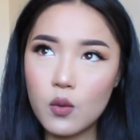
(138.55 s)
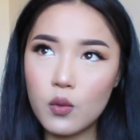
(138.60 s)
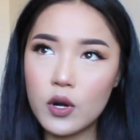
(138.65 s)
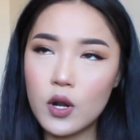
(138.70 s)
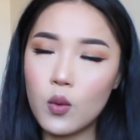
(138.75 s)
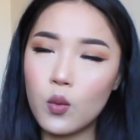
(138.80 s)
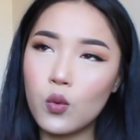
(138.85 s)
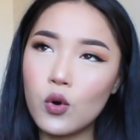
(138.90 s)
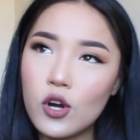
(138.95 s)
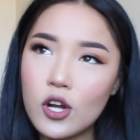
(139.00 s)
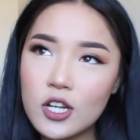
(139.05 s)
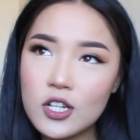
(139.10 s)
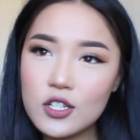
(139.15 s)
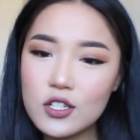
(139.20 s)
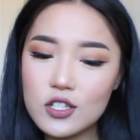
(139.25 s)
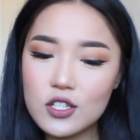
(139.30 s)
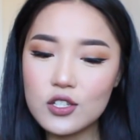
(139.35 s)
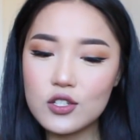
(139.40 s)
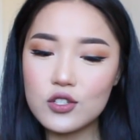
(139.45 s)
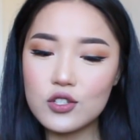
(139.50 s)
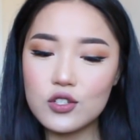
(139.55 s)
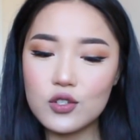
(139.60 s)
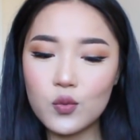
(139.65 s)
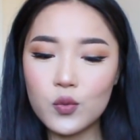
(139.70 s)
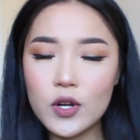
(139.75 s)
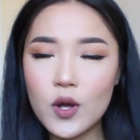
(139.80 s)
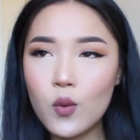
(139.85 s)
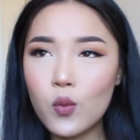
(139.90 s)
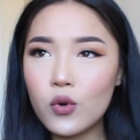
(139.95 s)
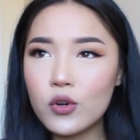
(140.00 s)
when I want,
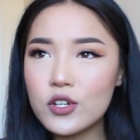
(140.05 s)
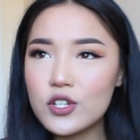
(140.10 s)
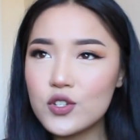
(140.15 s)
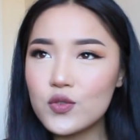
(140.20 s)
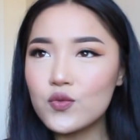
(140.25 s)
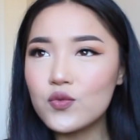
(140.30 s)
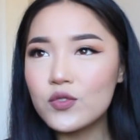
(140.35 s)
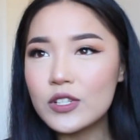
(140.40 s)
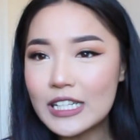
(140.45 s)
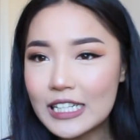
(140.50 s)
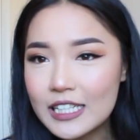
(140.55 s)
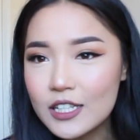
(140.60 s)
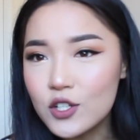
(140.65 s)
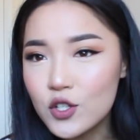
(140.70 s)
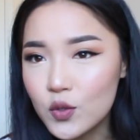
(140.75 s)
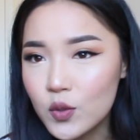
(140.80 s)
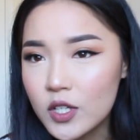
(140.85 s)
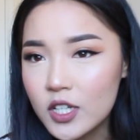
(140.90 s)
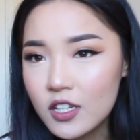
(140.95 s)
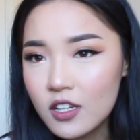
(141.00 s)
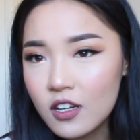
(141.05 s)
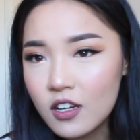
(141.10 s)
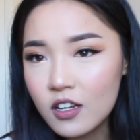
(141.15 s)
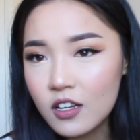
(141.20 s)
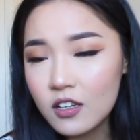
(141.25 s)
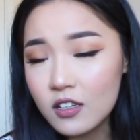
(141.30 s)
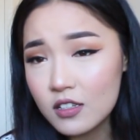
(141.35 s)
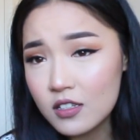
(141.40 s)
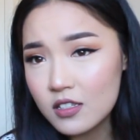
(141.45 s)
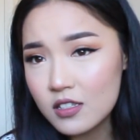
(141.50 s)
when I want to really do it
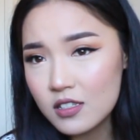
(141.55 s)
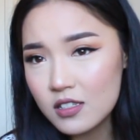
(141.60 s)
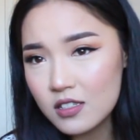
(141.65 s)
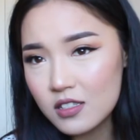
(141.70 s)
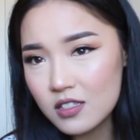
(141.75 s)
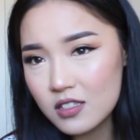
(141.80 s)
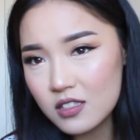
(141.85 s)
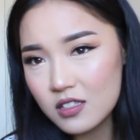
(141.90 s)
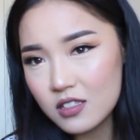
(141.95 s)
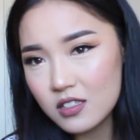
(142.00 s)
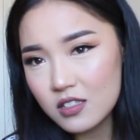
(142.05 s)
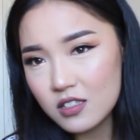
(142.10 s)
because